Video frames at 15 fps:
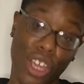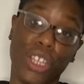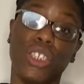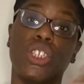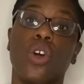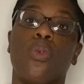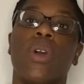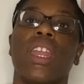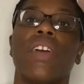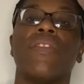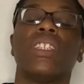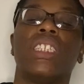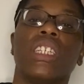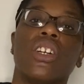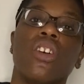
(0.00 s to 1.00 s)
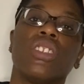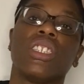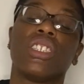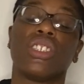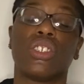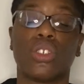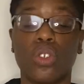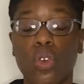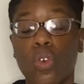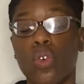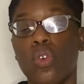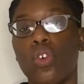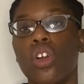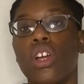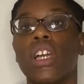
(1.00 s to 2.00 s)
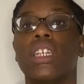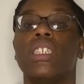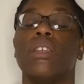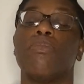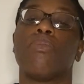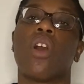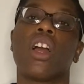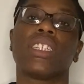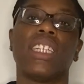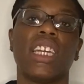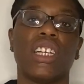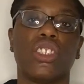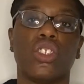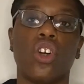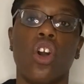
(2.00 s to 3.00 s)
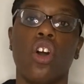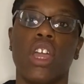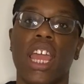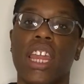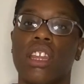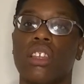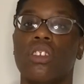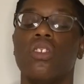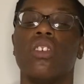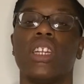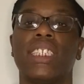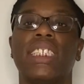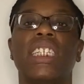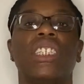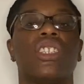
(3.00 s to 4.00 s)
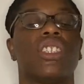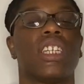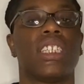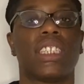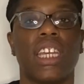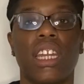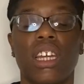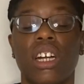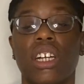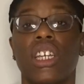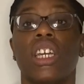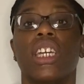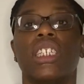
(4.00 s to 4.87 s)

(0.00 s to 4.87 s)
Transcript: So whenever she goes into school, she barks like a dog, and the teachers are scared of her.